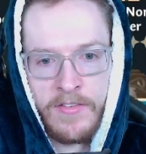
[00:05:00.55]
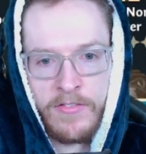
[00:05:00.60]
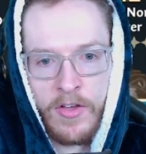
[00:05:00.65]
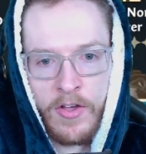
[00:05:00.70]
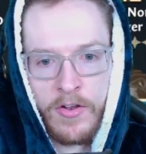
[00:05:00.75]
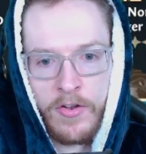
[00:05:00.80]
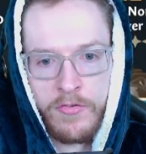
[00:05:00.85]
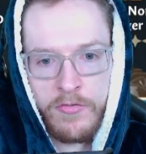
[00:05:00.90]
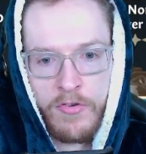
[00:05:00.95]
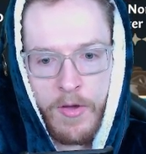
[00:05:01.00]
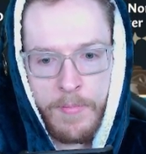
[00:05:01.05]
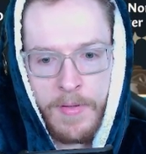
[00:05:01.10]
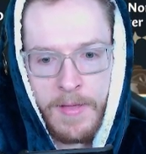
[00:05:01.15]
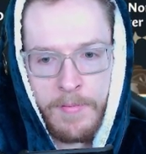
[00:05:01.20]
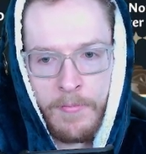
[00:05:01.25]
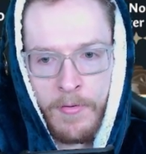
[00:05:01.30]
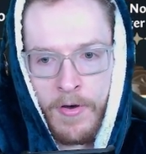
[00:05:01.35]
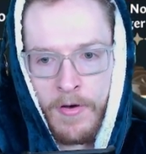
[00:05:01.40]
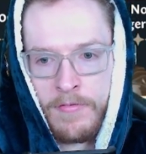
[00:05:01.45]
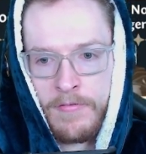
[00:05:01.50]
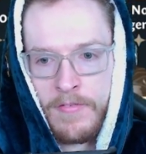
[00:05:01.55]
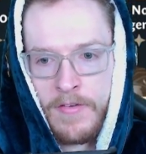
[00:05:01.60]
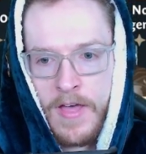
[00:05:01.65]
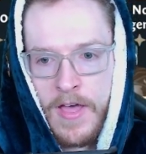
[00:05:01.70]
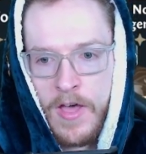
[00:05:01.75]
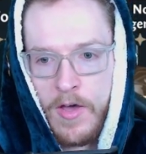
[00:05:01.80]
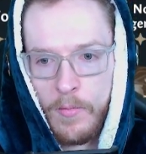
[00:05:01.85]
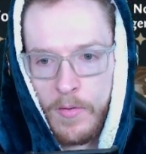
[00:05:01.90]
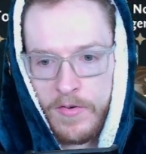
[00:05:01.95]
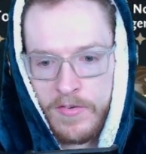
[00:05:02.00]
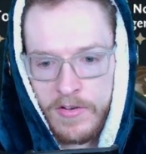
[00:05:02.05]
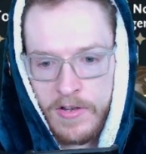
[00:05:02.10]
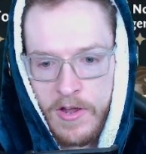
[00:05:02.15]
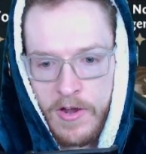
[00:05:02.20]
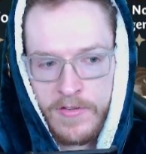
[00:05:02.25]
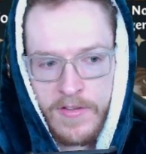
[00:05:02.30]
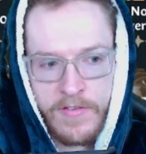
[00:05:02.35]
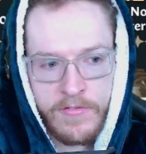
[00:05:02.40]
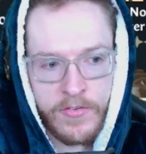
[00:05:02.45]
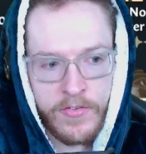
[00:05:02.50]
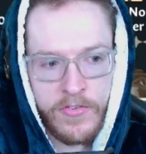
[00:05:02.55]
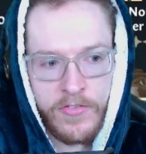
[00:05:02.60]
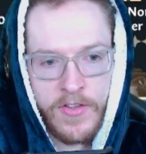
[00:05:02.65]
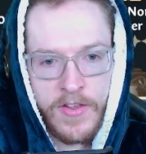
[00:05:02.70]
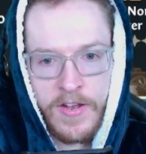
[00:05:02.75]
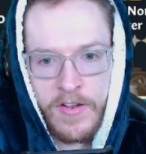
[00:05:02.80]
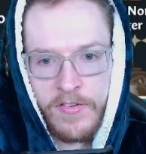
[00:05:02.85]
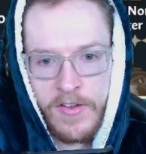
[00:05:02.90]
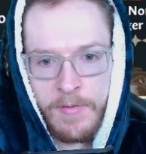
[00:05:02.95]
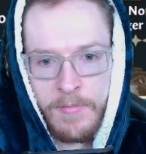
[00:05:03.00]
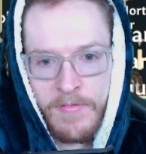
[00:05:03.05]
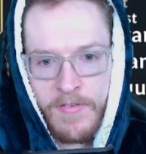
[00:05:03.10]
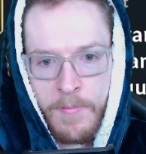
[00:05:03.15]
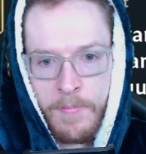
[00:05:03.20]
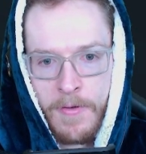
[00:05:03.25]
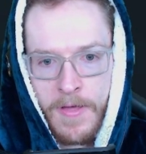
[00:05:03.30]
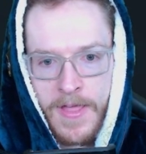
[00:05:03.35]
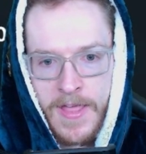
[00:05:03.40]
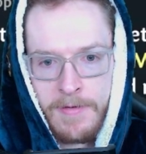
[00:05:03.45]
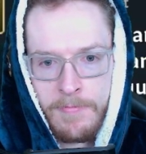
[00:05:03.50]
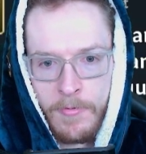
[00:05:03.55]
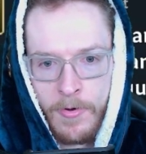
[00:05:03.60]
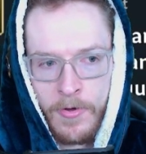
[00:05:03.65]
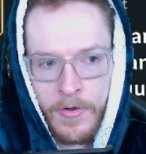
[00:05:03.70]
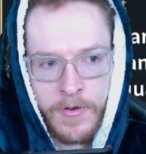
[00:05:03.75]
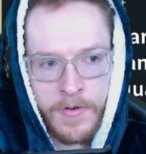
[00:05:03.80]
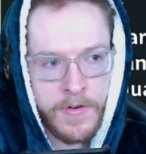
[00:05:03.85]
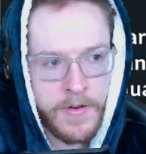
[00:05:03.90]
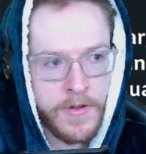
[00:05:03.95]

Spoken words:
So I'm going to drop him off, which lowers everyone's synergy. But if I put him on,